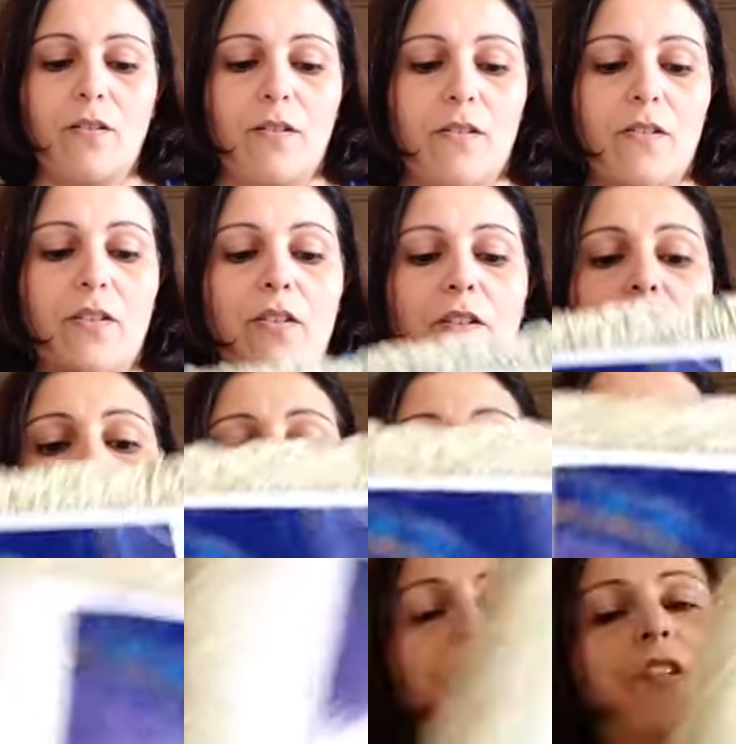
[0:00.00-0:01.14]
so that
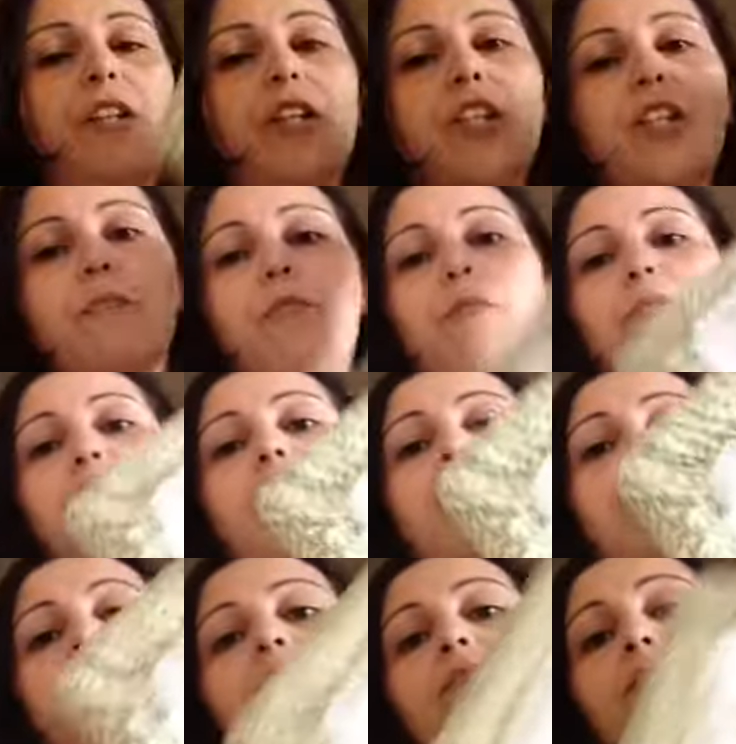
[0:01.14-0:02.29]
you'd actually be
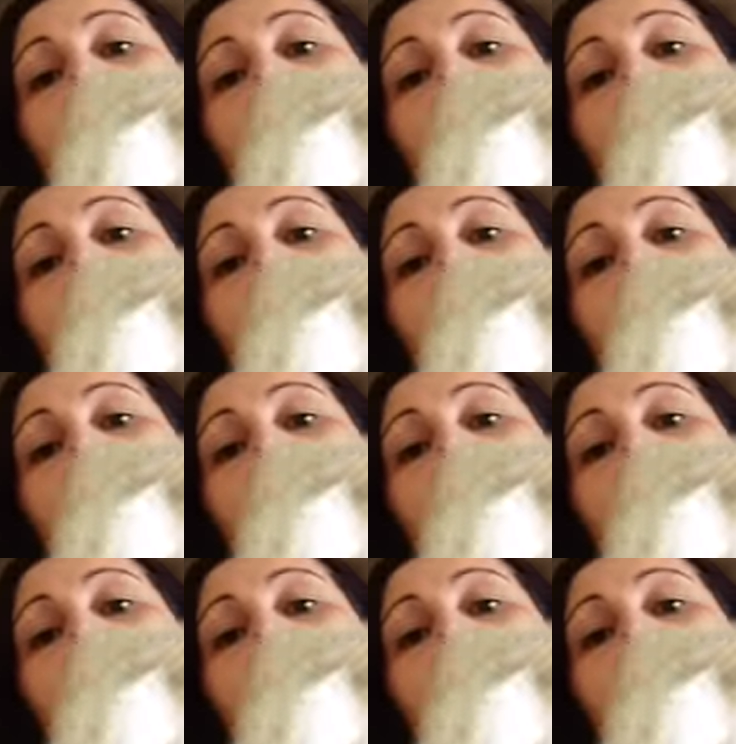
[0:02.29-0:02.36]
working,